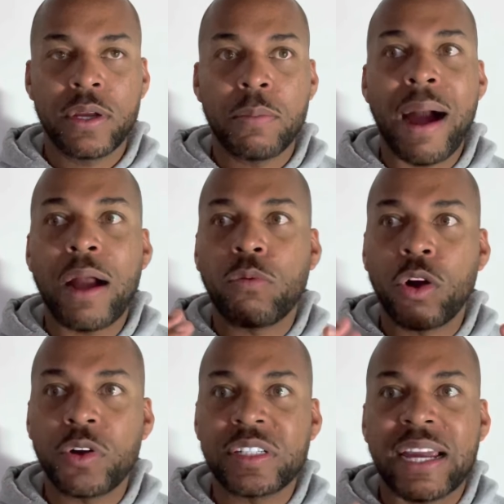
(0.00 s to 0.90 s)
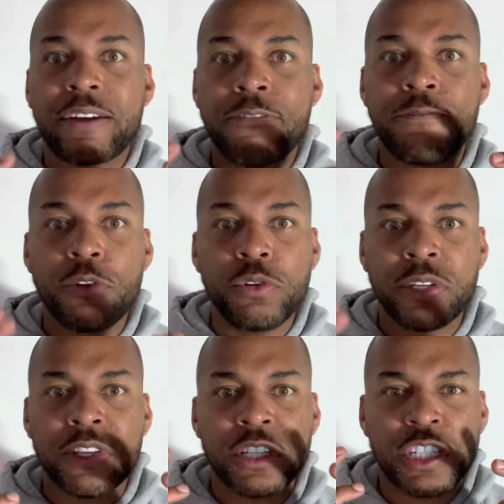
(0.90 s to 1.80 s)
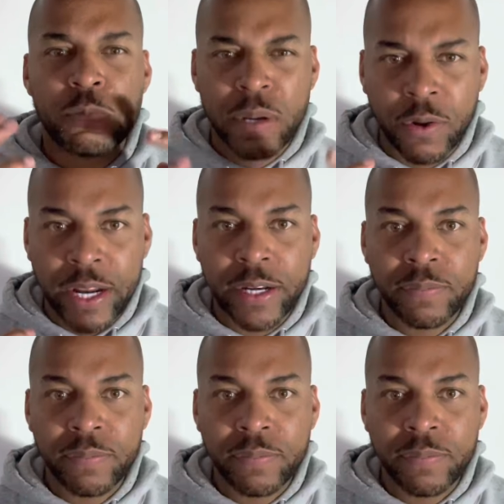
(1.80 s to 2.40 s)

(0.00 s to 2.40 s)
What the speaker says: My word is like food to the spirit.